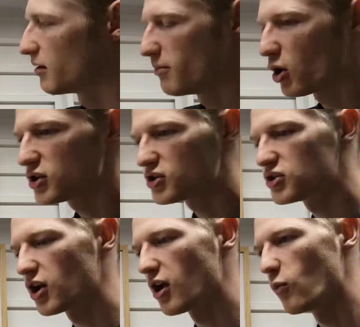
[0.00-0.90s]

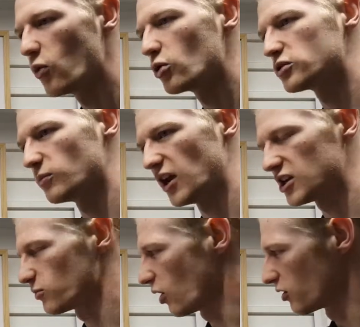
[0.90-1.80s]
moisture and
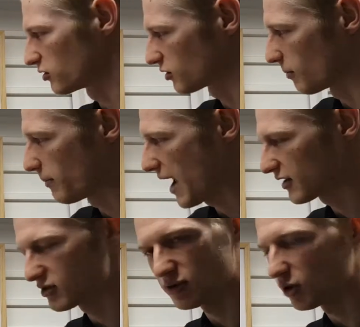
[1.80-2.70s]
water-based products can
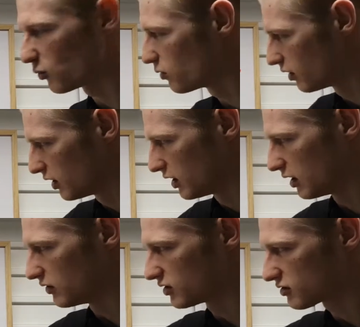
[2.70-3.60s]
pass through
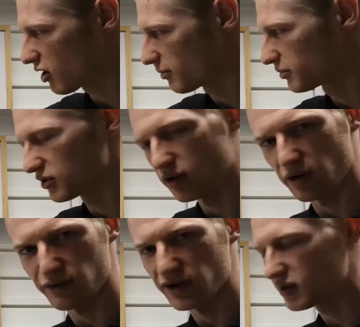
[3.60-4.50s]
this top
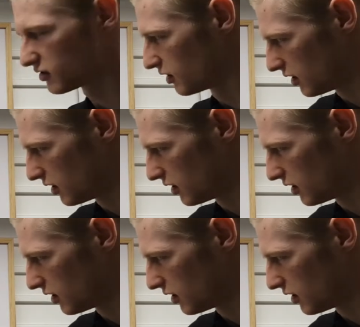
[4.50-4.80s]
surface